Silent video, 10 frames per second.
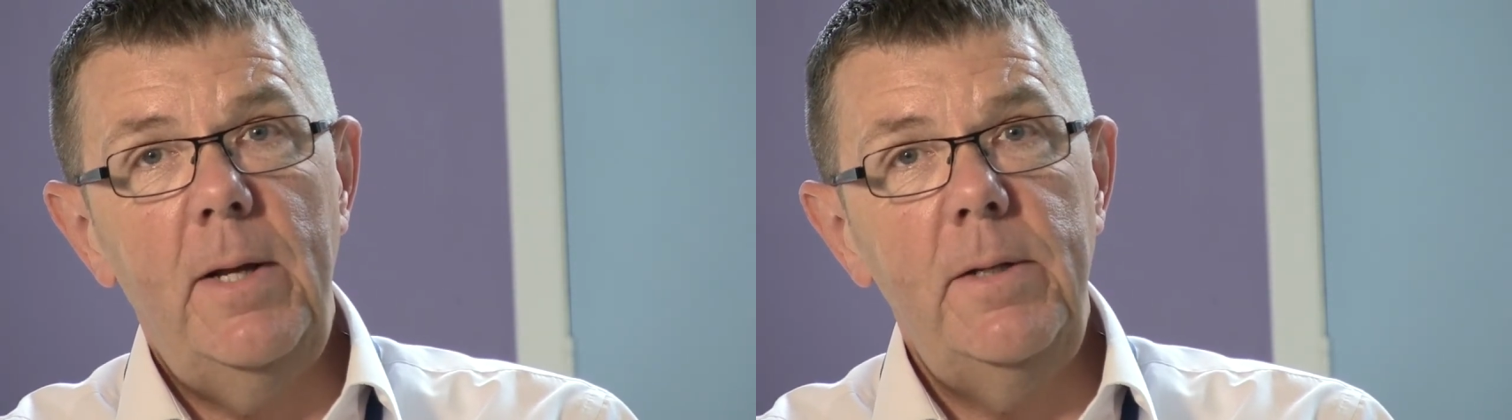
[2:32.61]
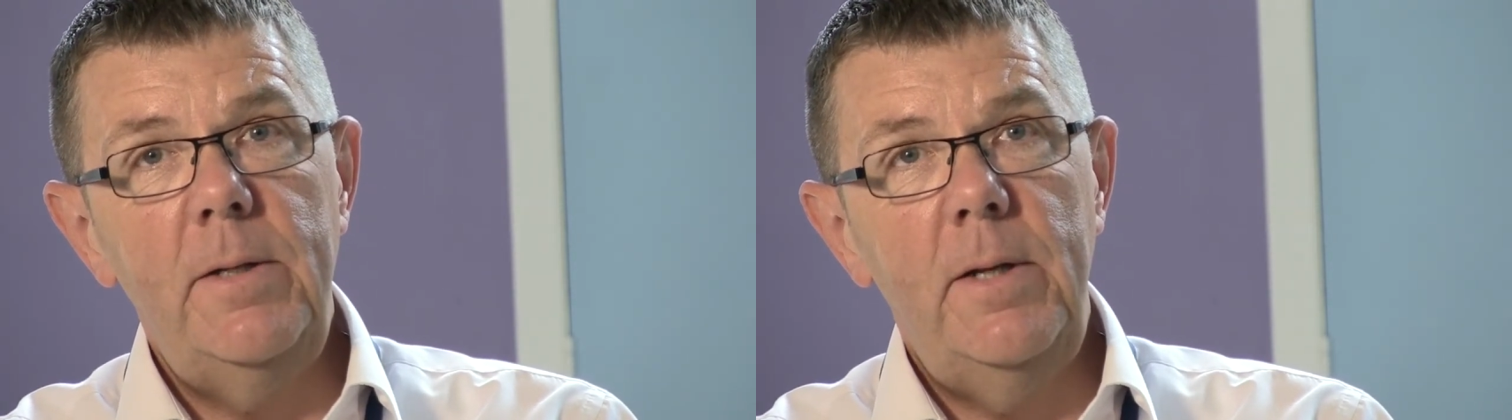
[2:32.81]

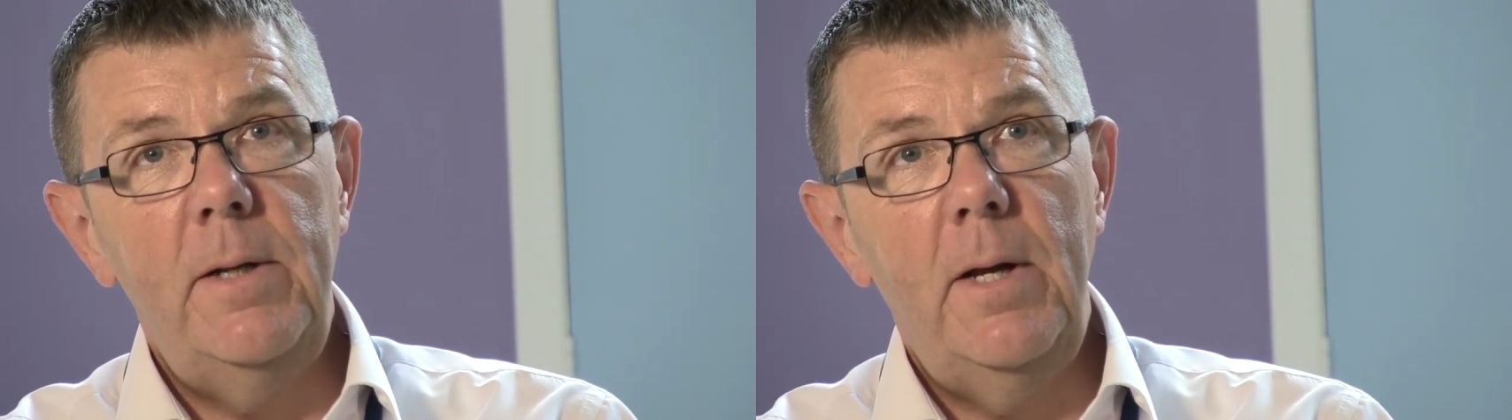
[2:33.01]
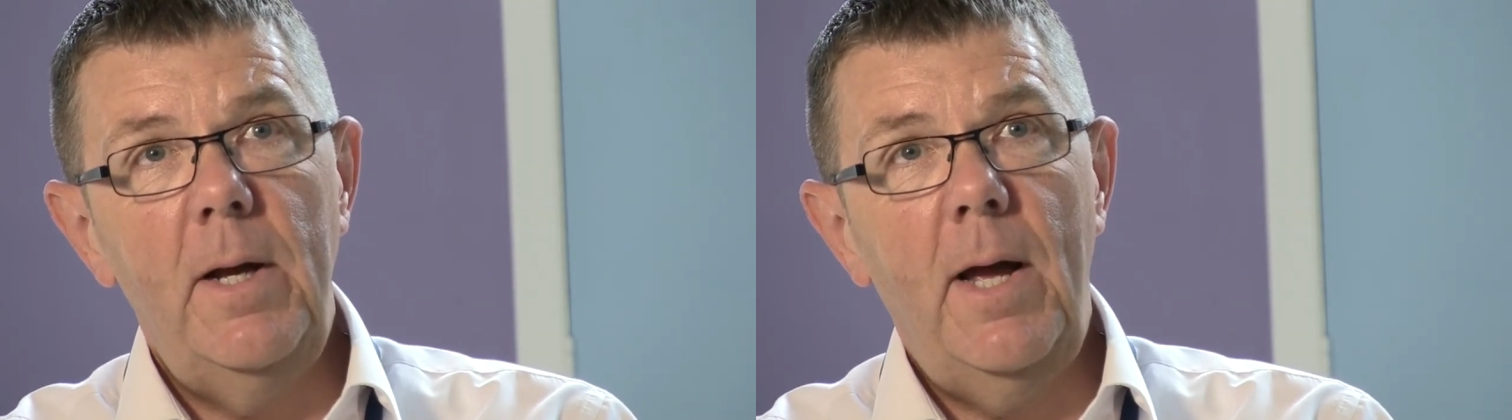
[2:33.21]
and
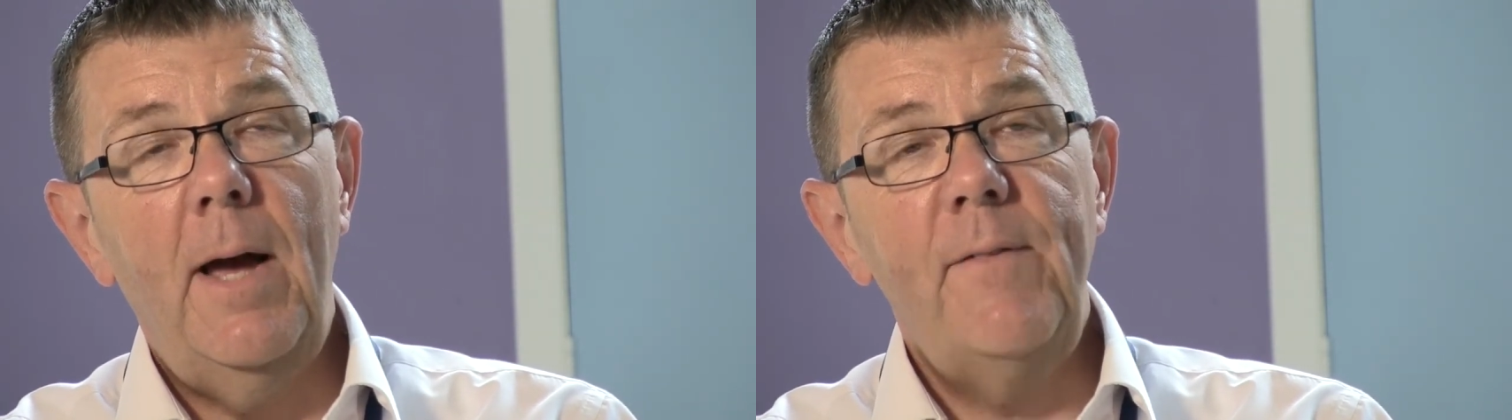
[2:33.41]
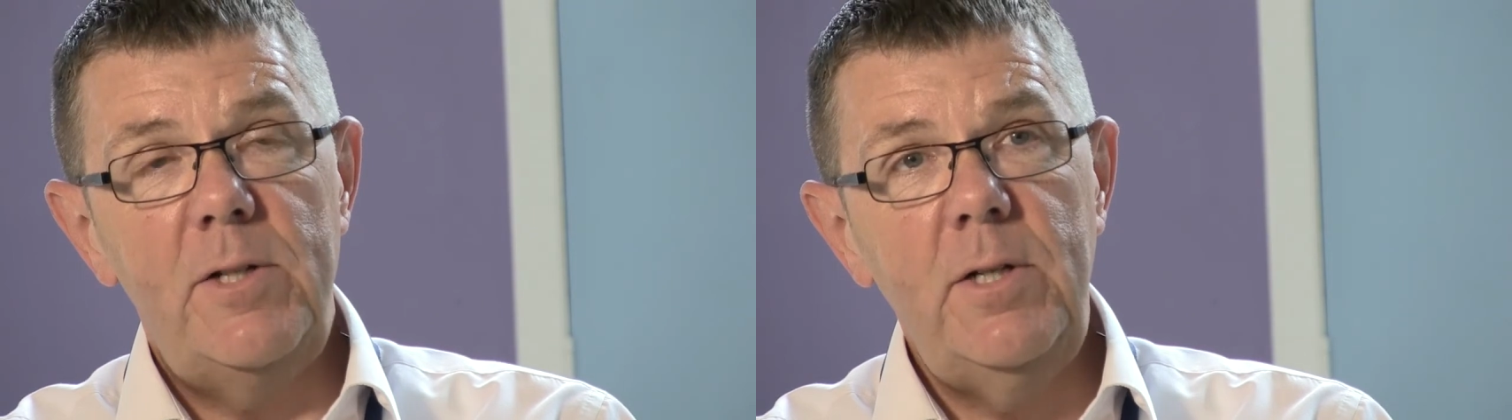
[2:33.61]
I
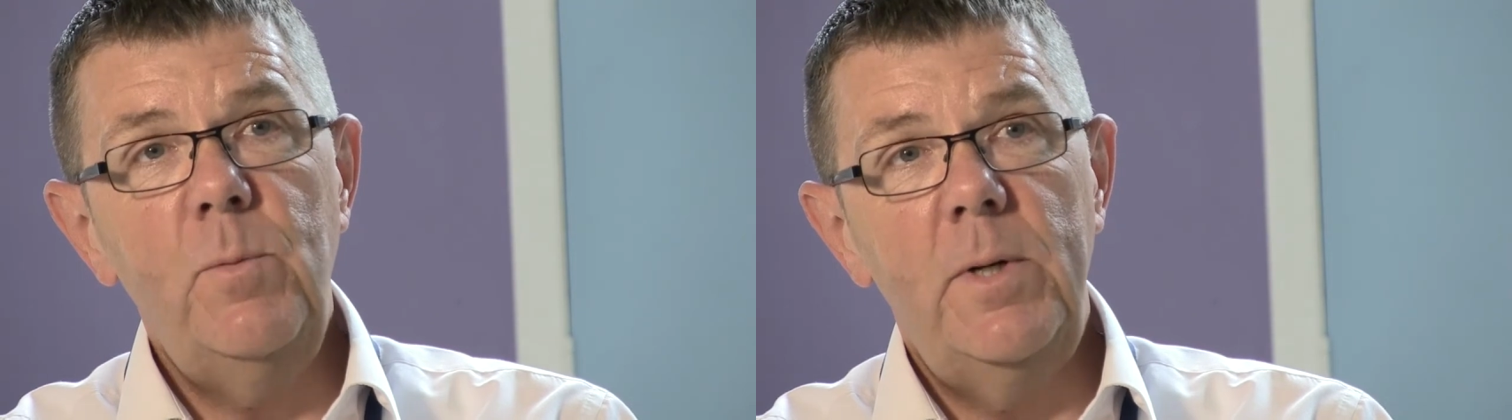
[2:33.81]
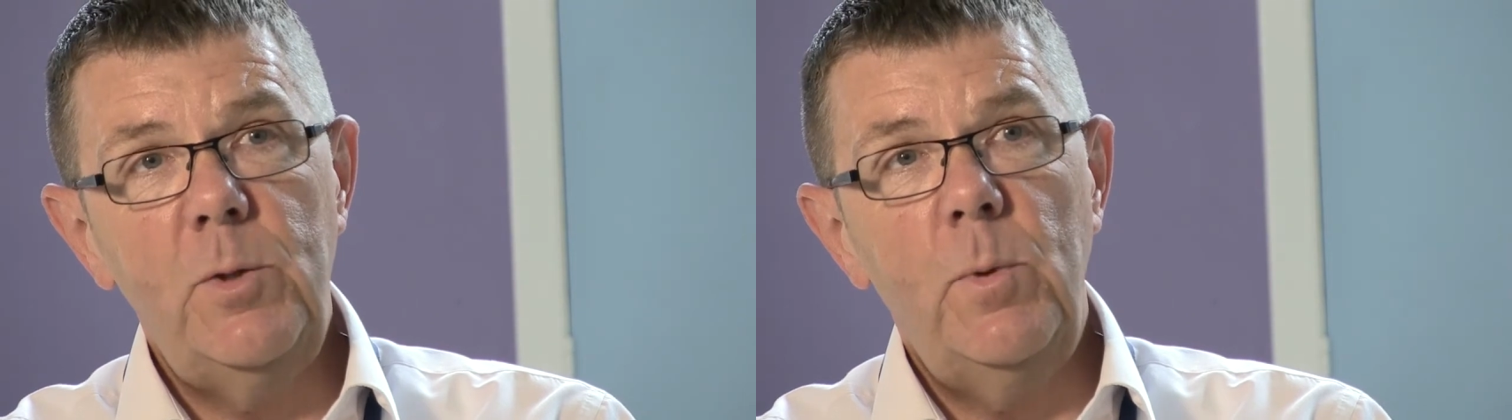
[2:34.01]
have actually
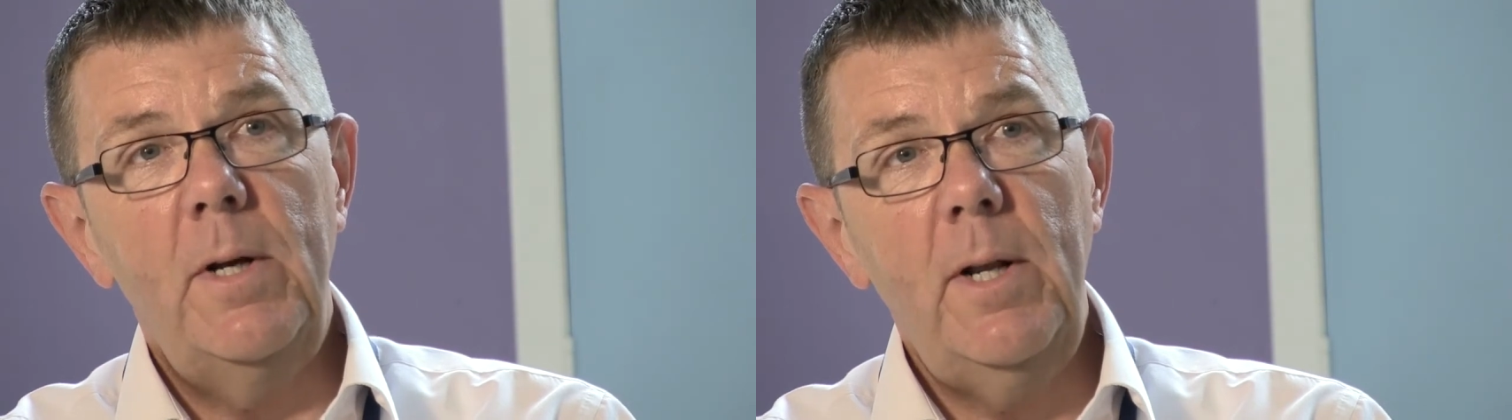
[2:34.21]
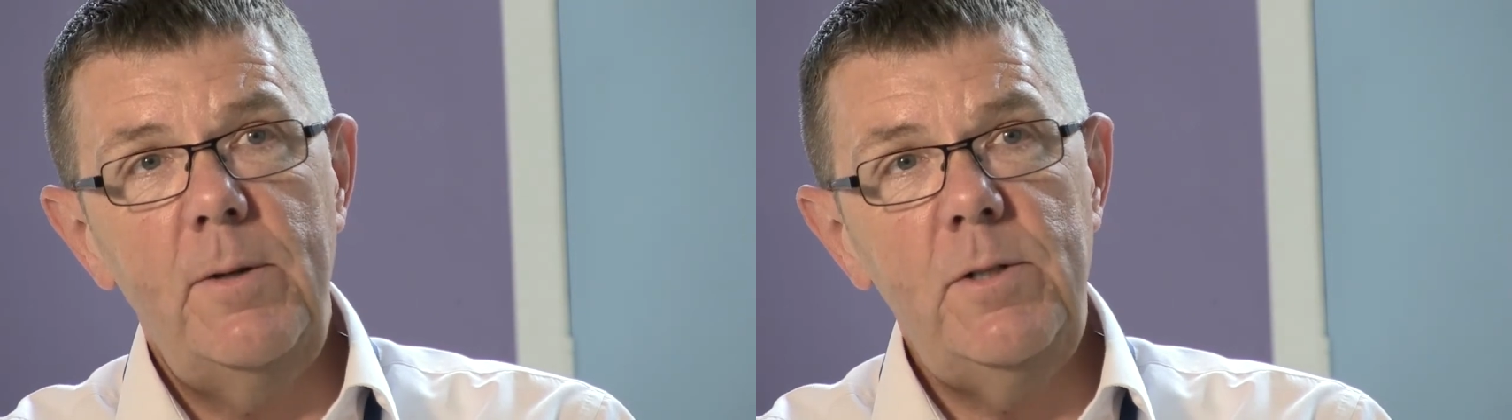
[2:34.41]
worked
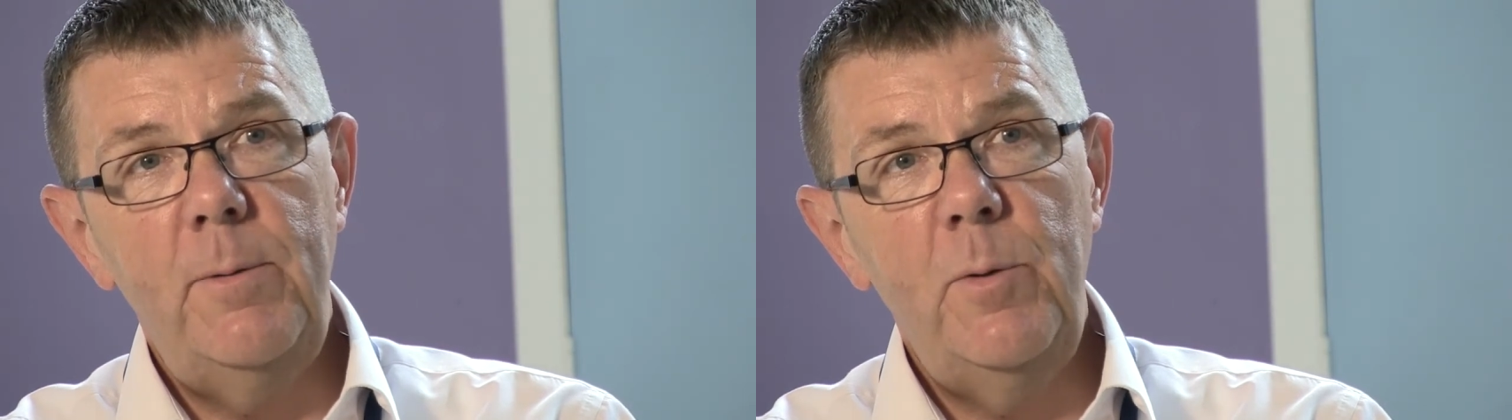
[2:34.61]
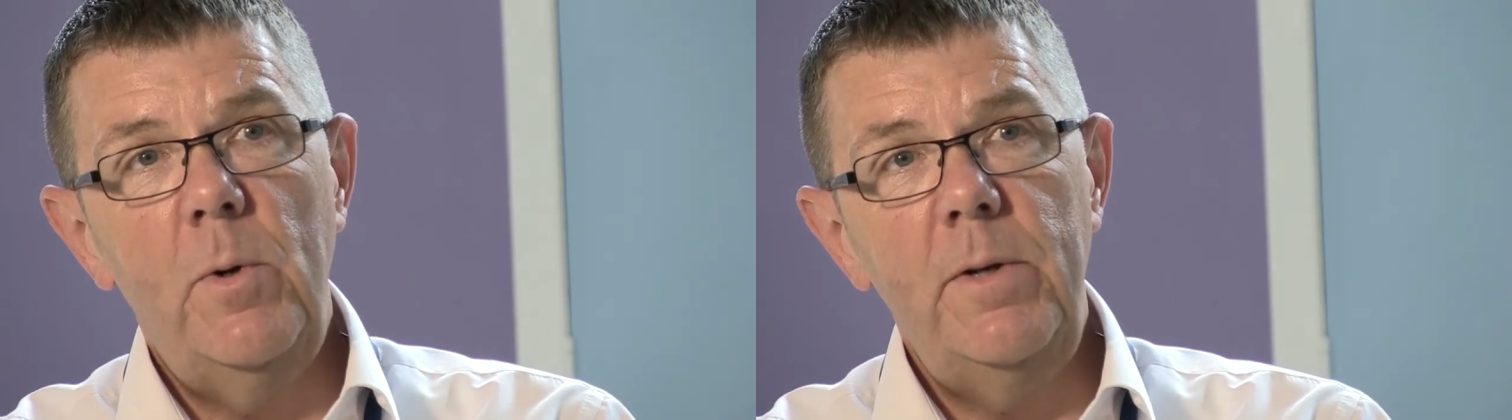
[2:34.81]
quite
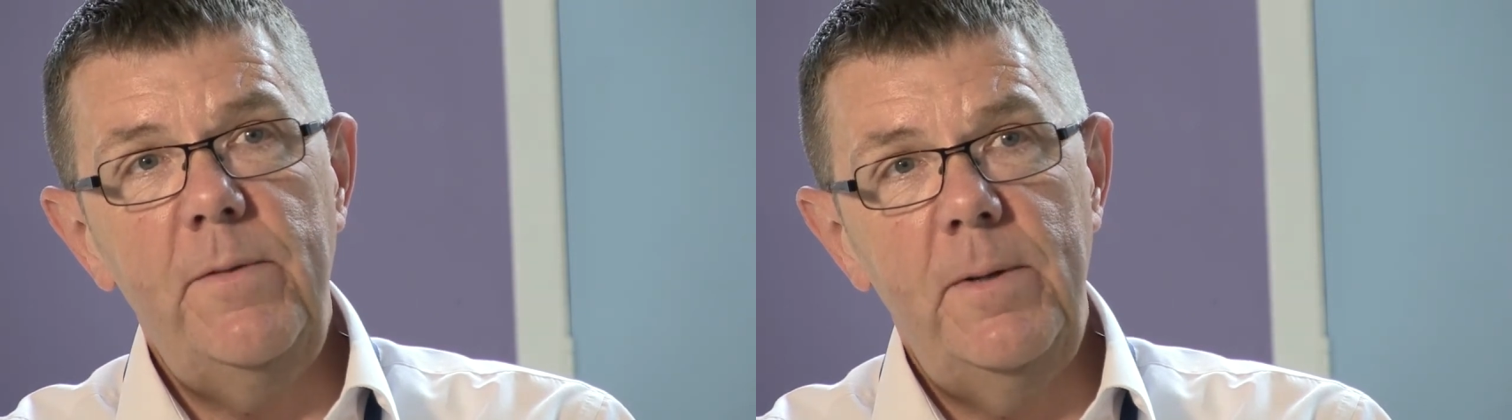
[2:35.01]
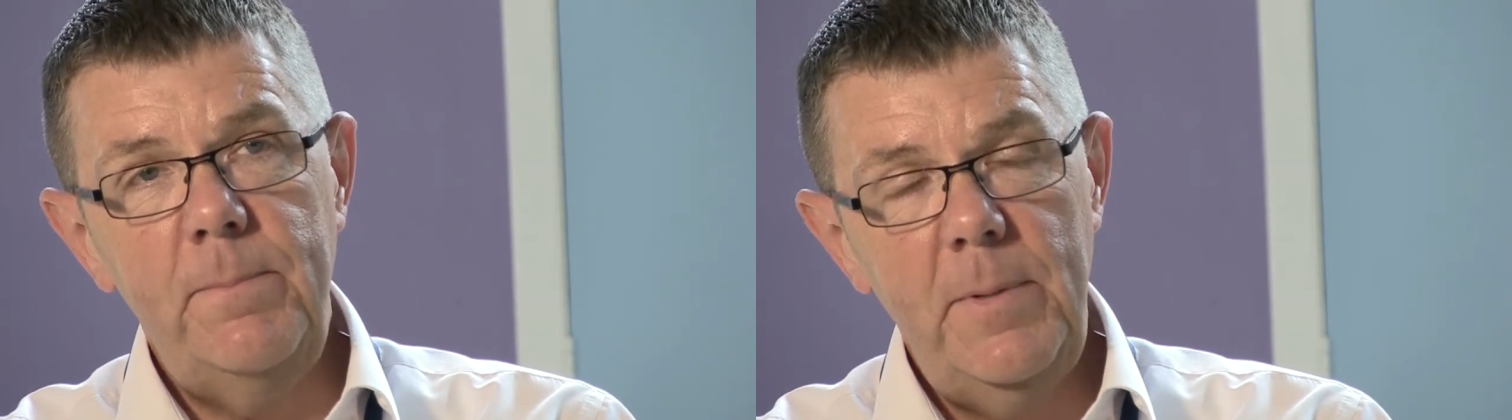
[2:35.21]
closely with one of
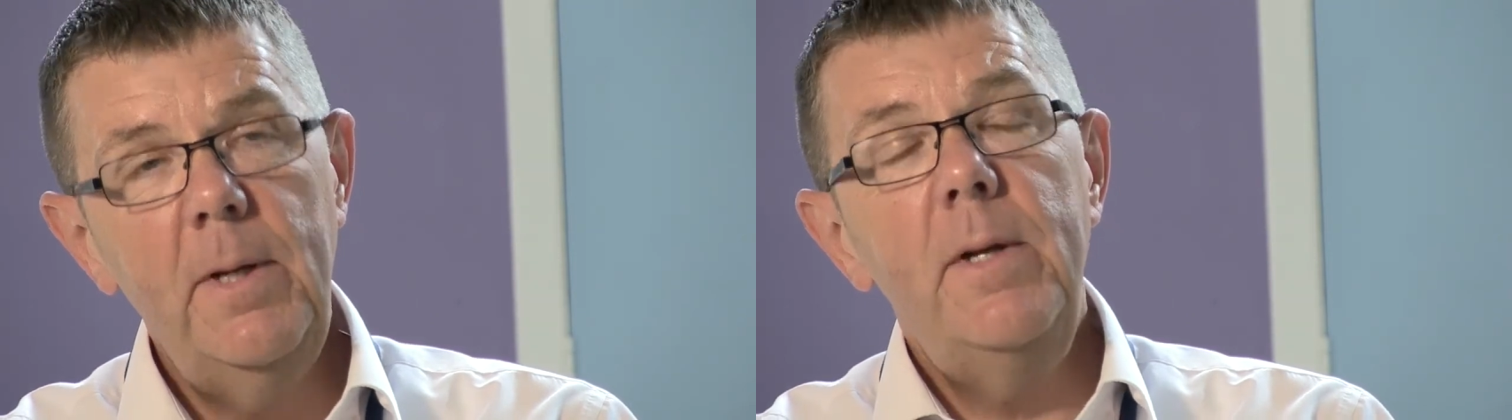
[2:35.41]
them